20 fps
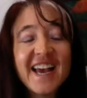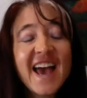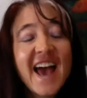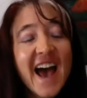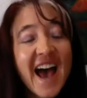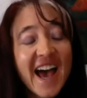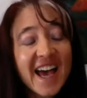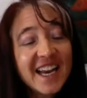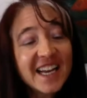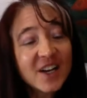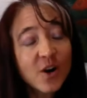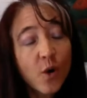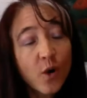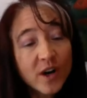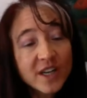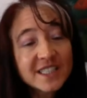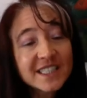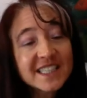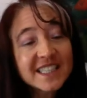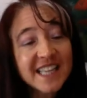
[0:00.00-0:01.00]
And of
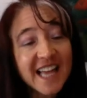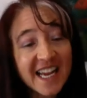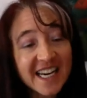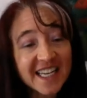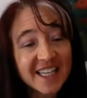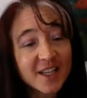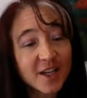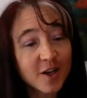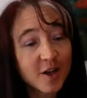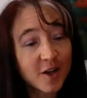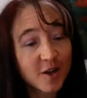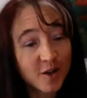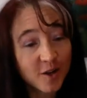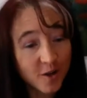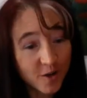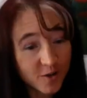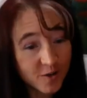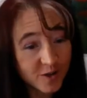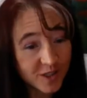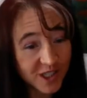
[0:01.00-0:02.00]
course, then in the
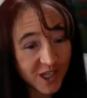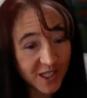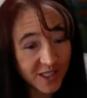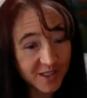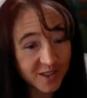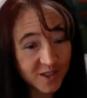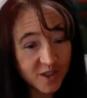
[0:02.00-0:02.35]
conclusions,